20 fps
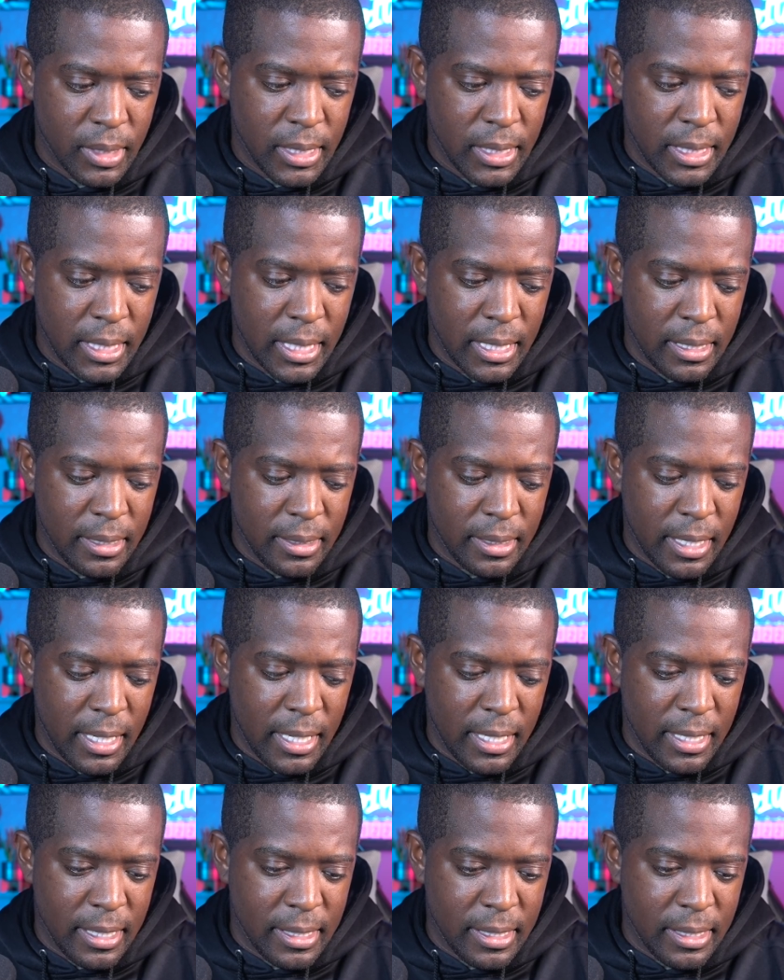that is
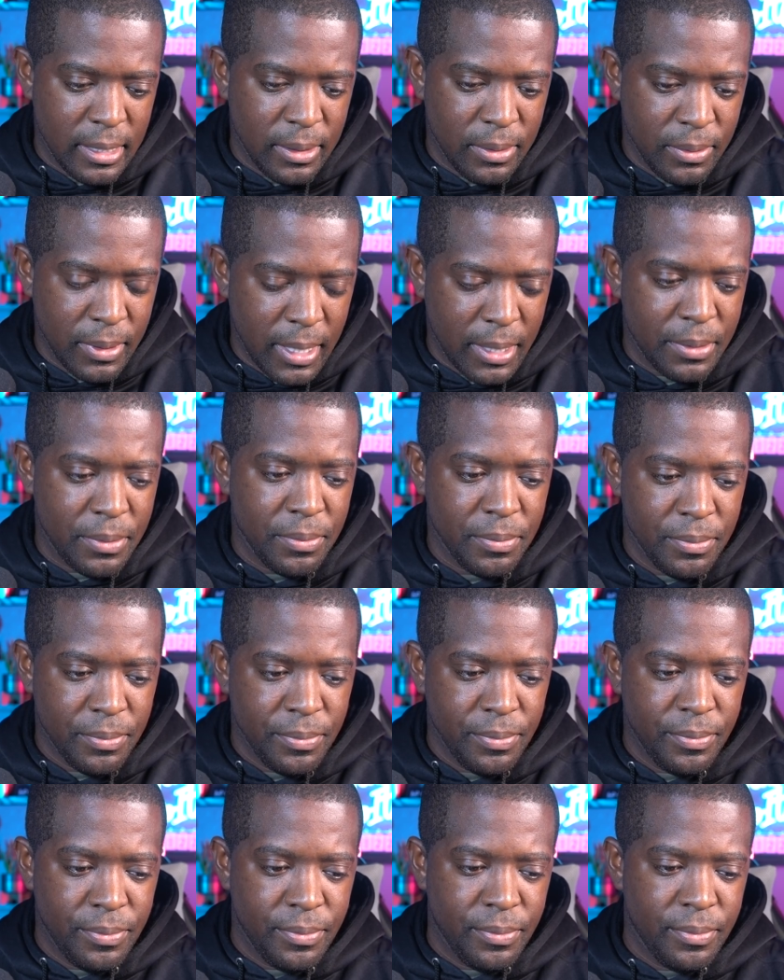a uh, wow.
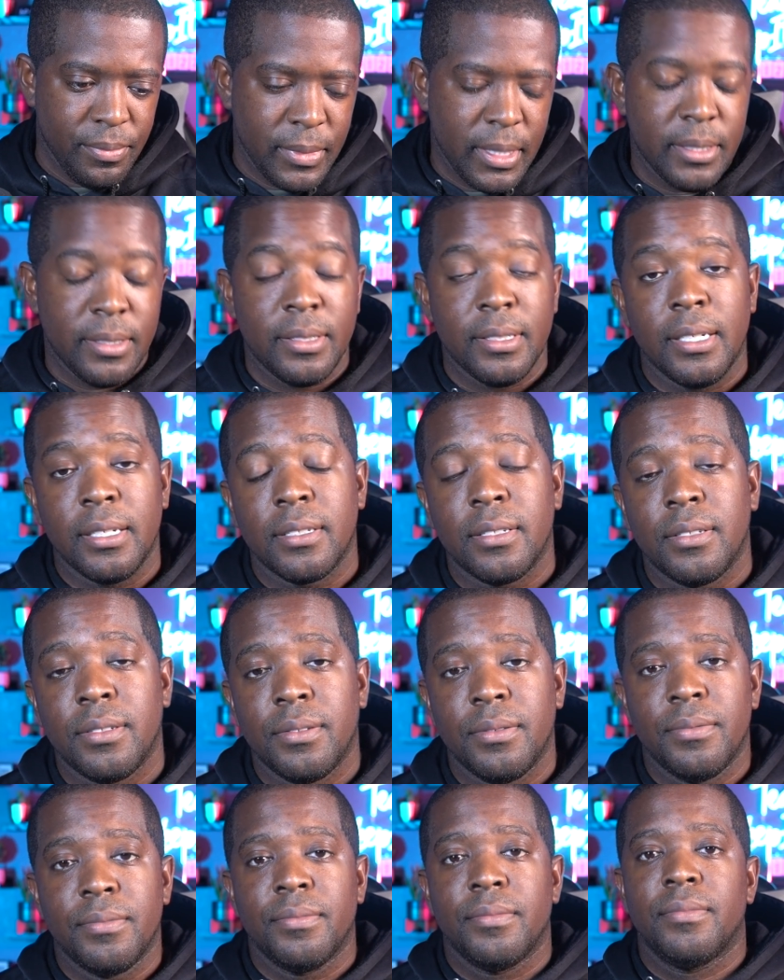That
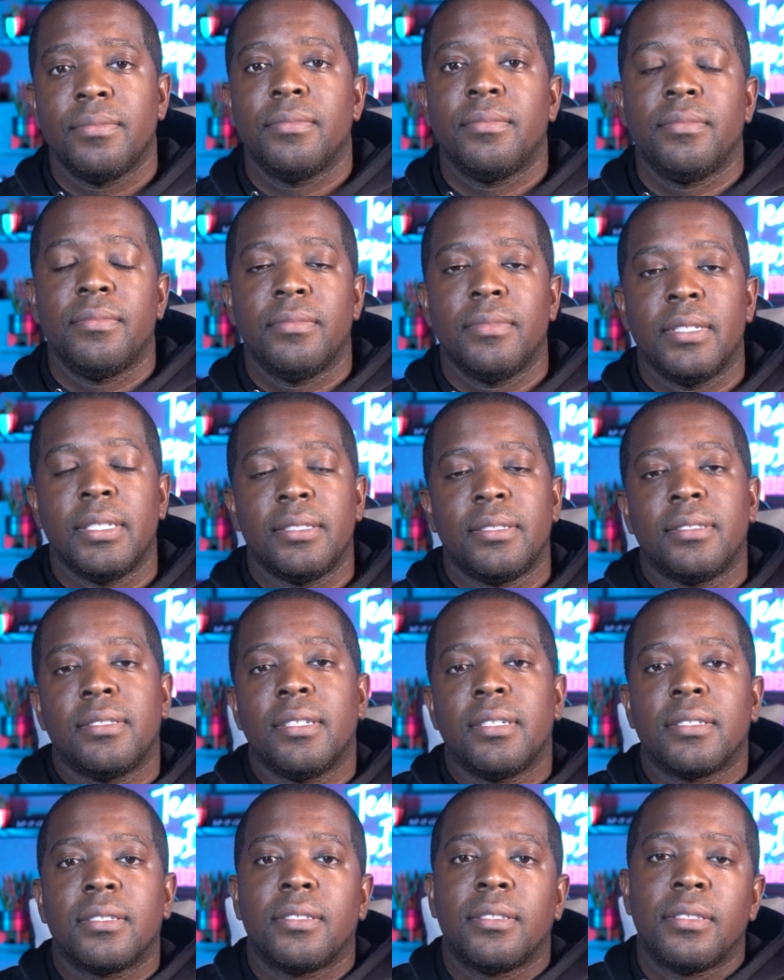sucks. That
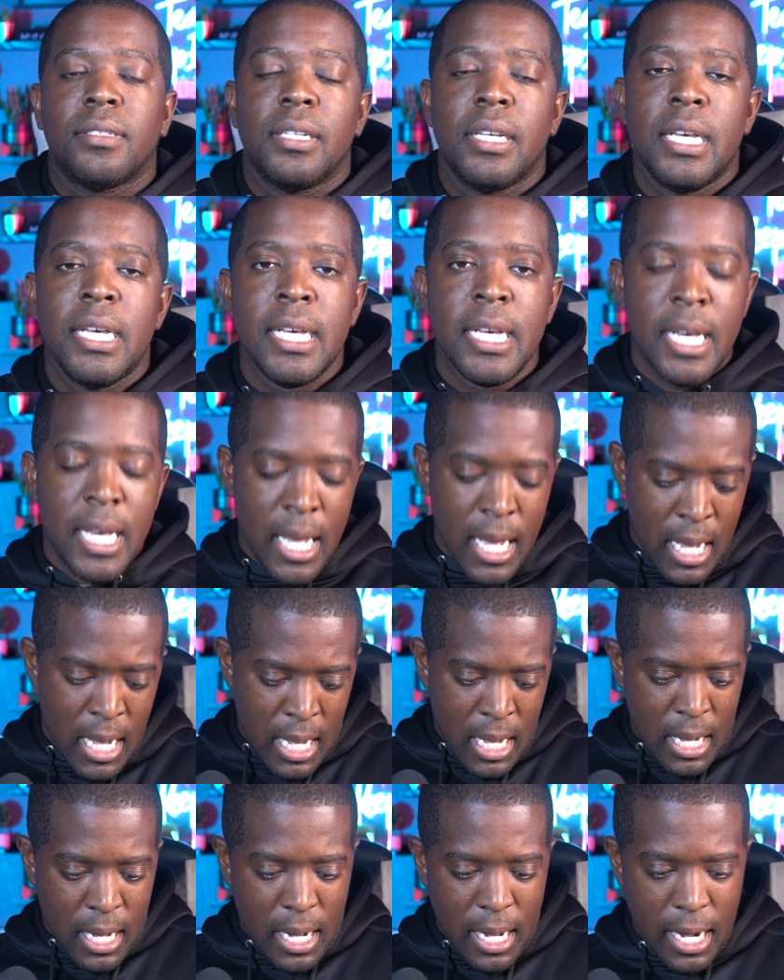sucks.
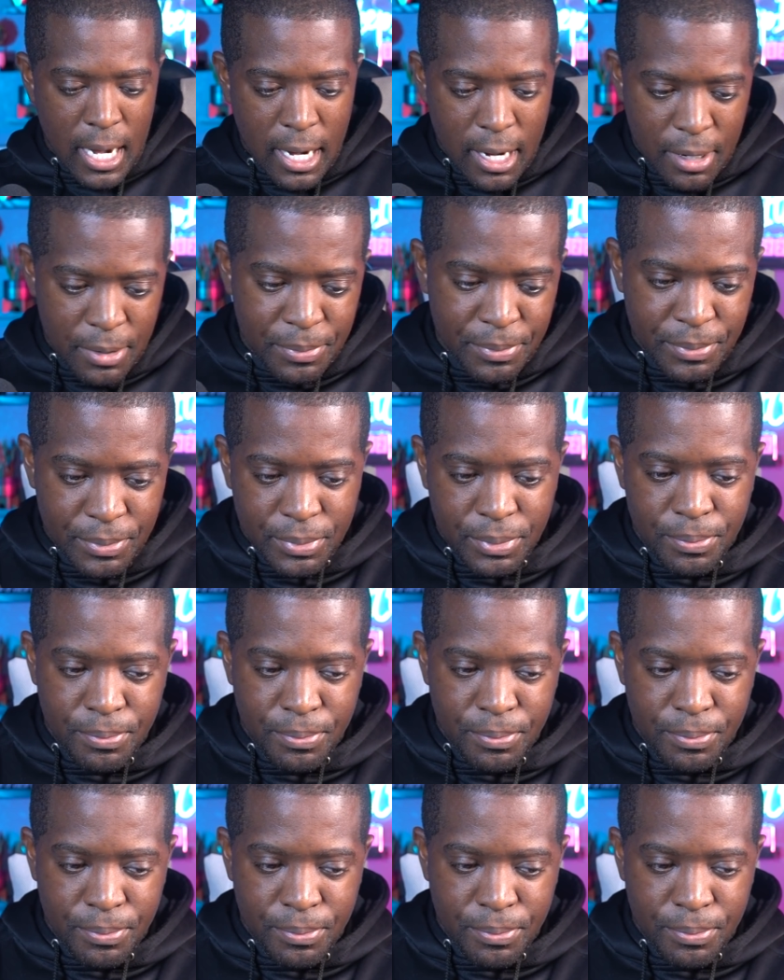Um,